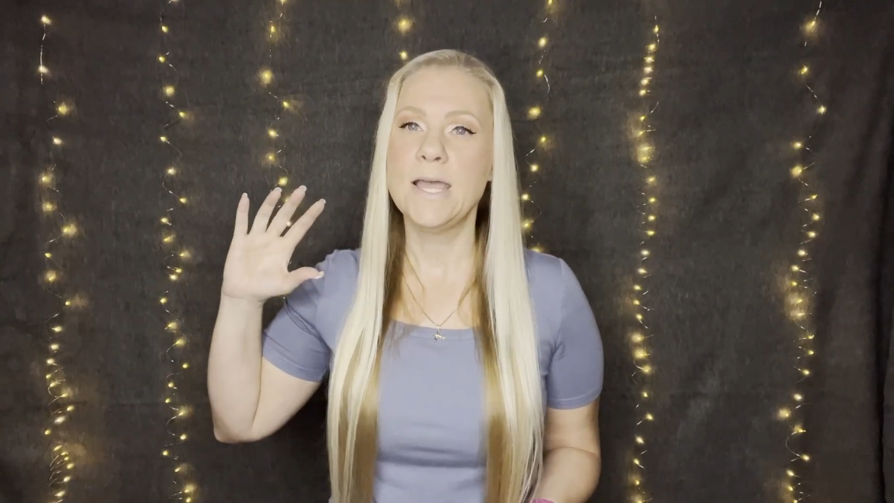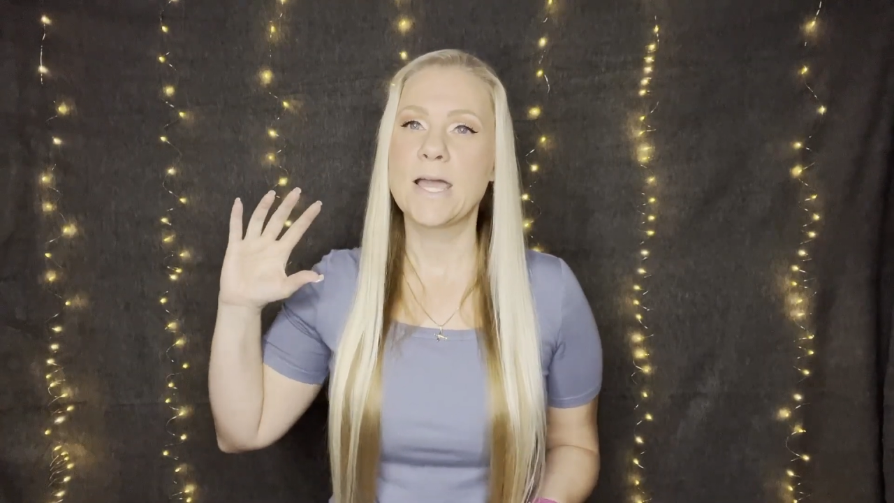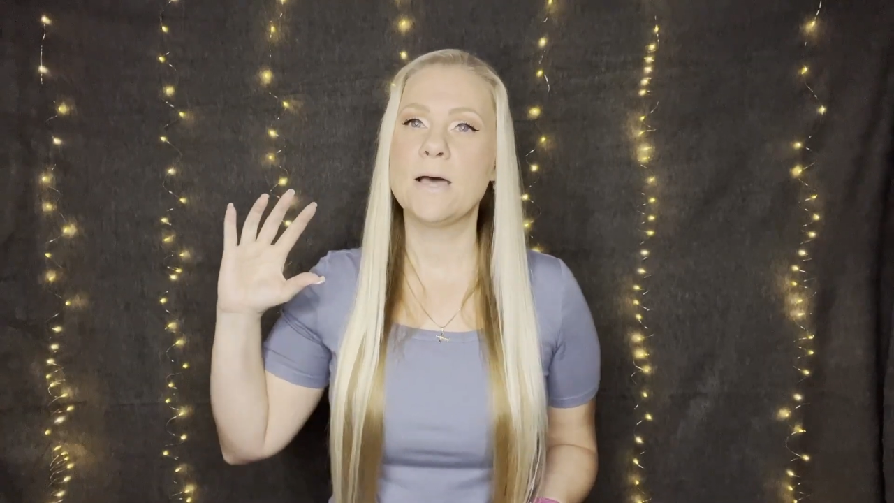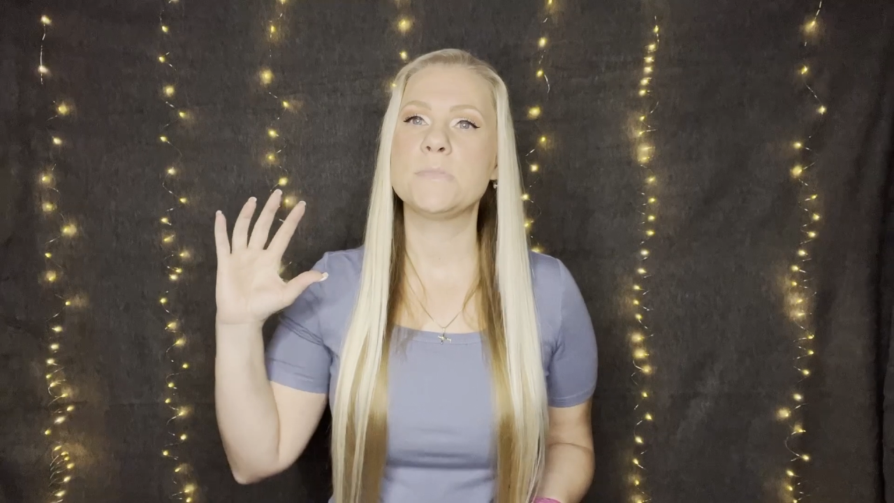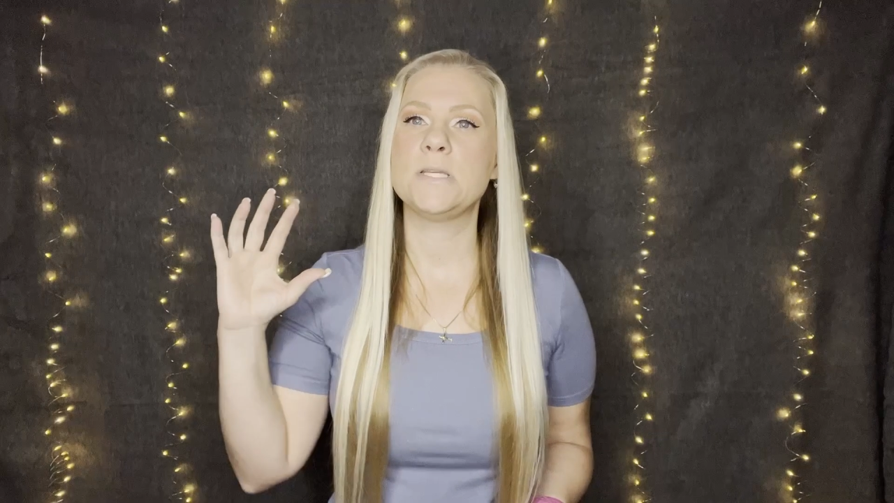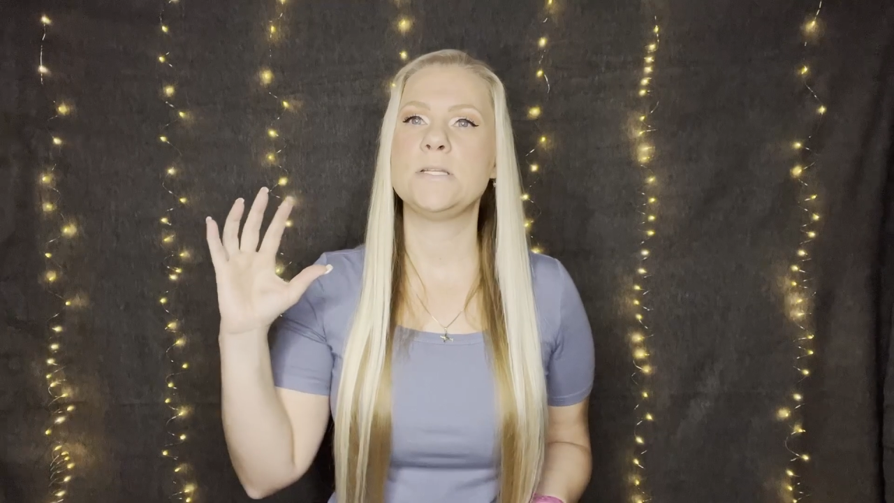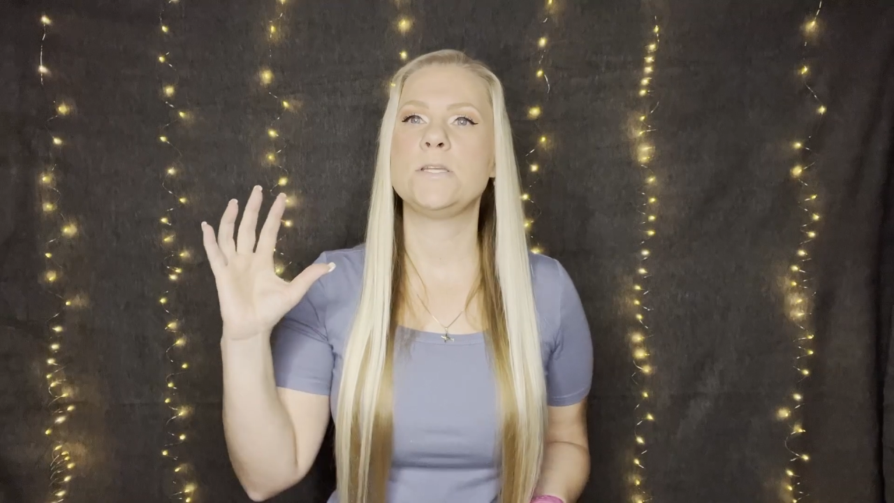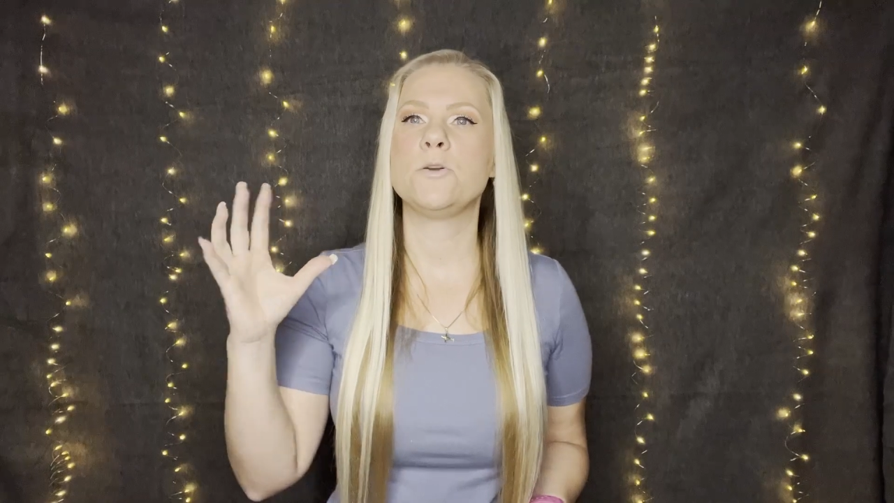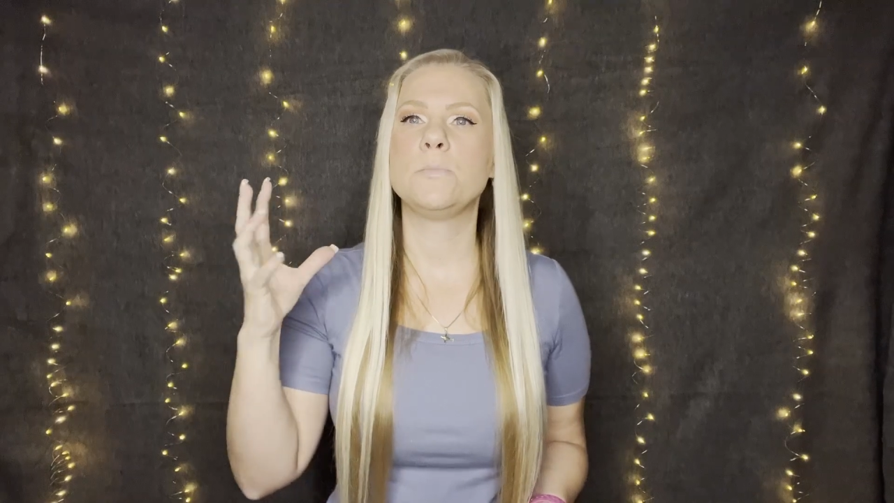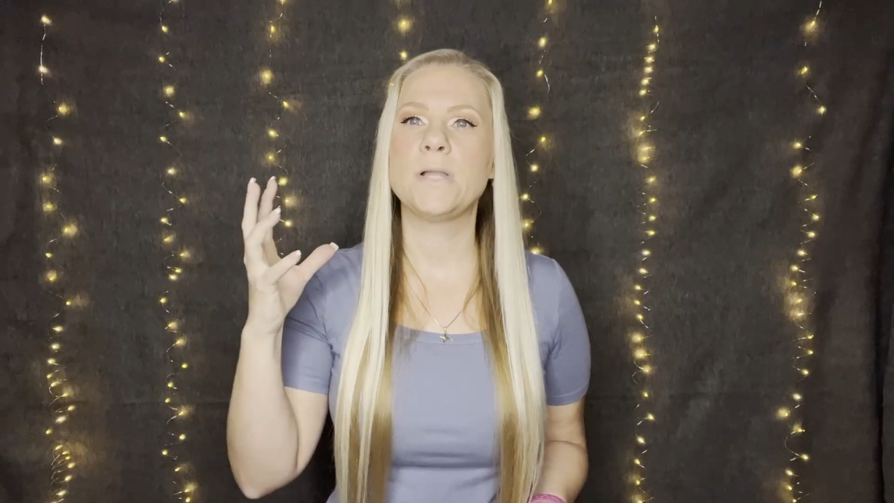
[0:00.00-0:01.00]
comes into
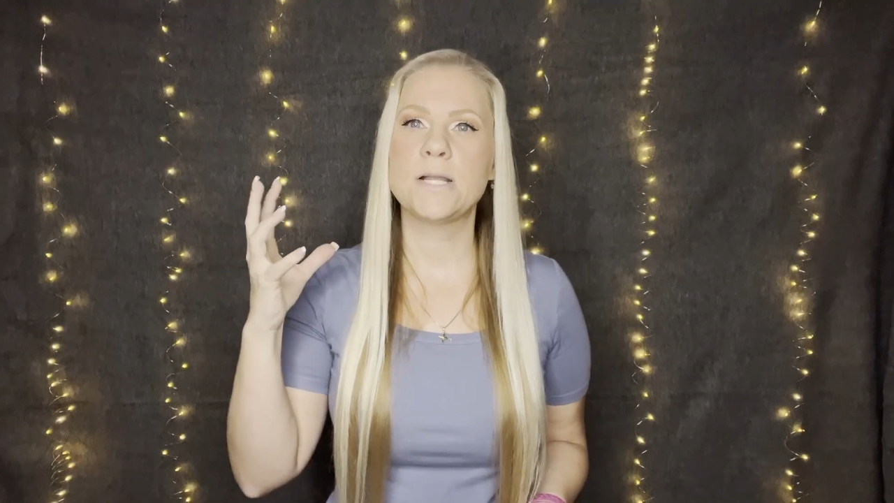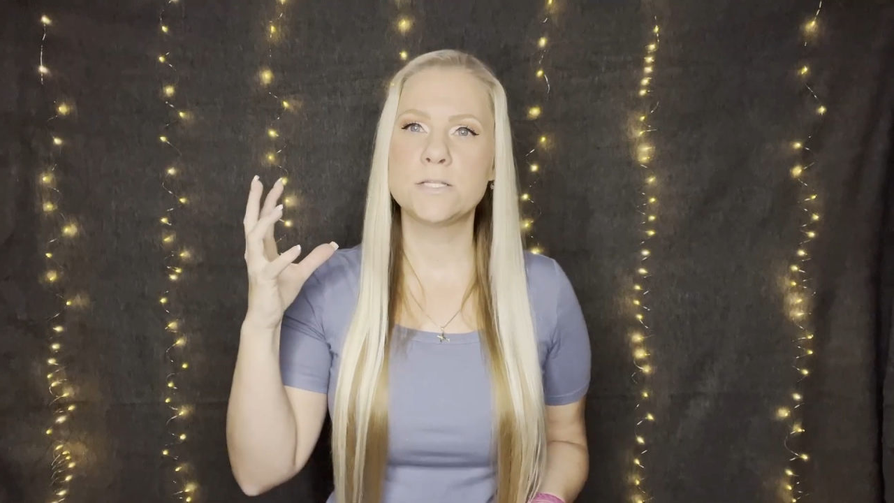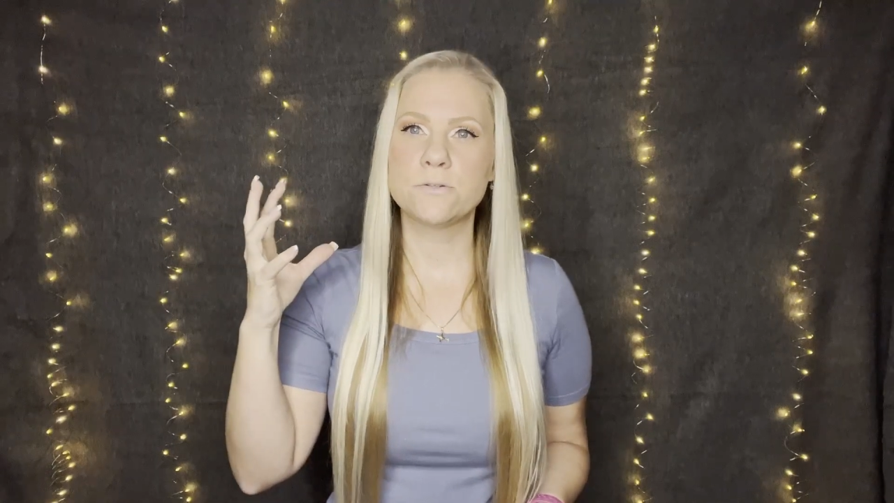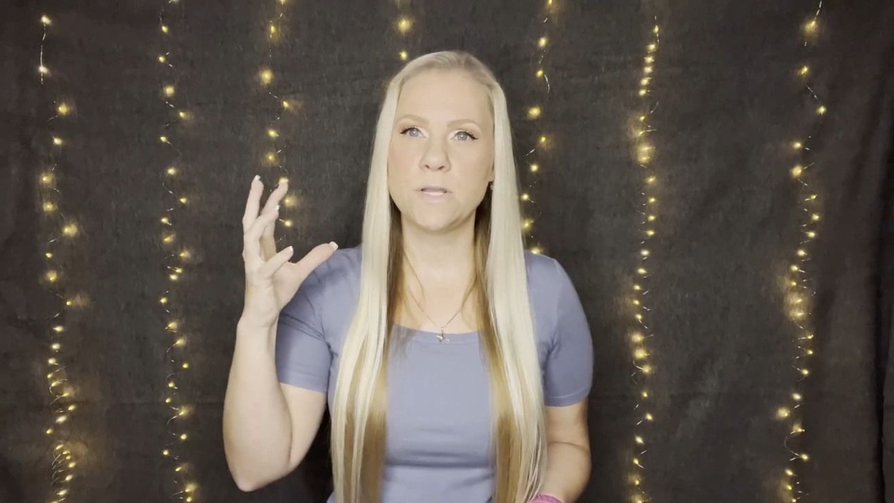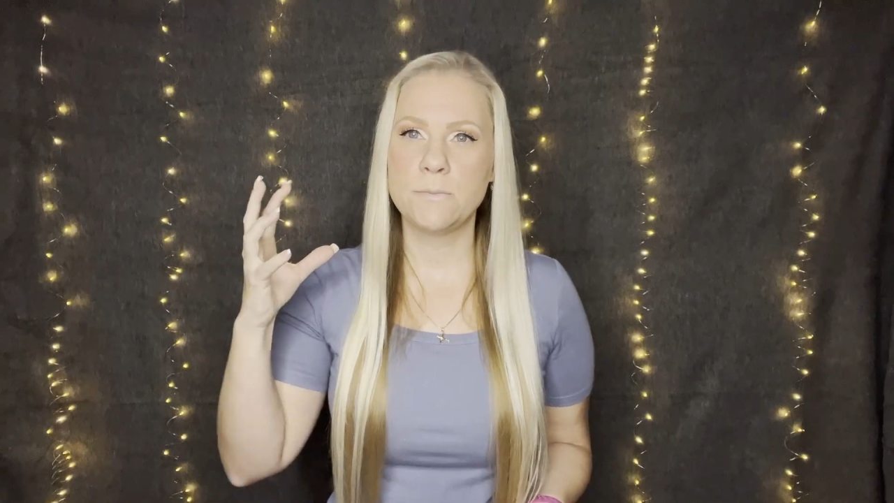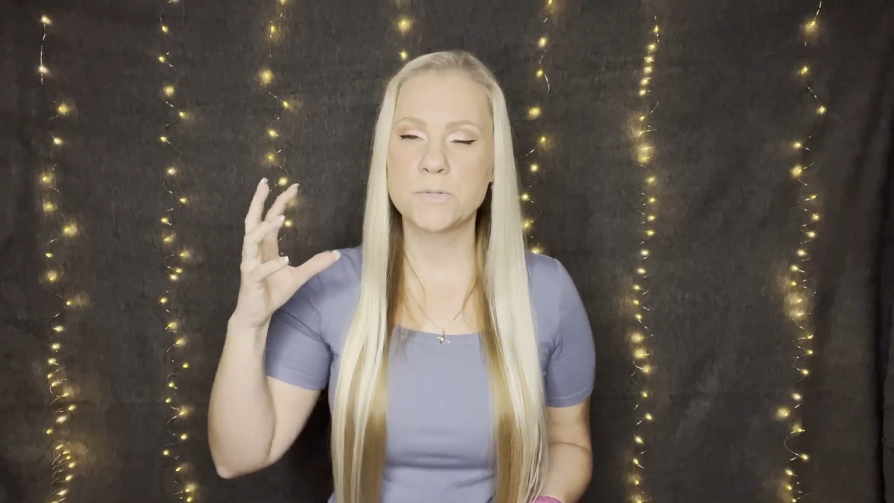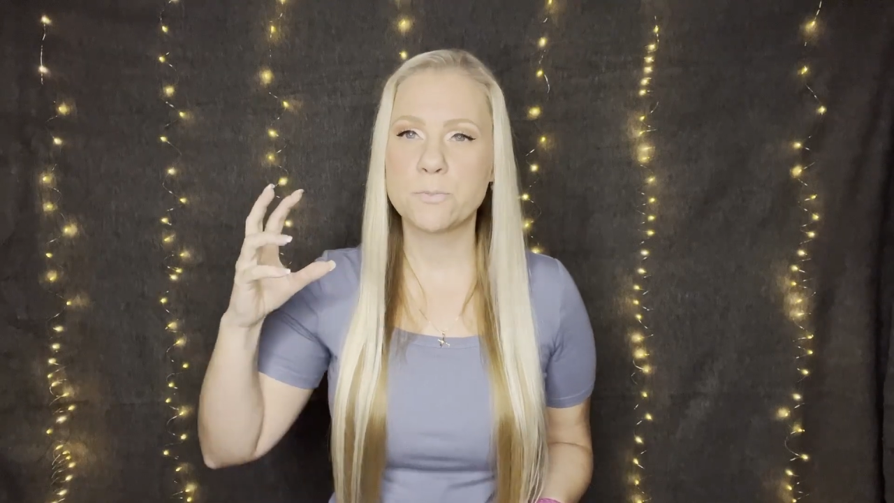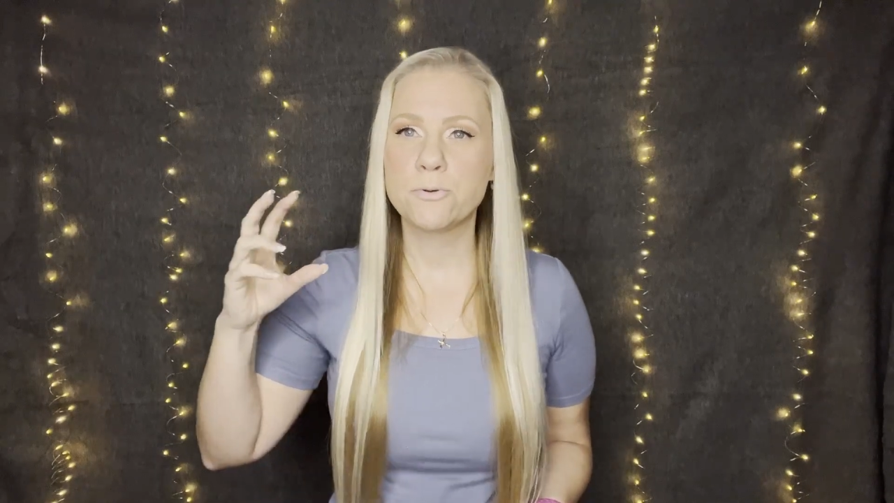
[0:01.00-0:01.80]
your bloodstream to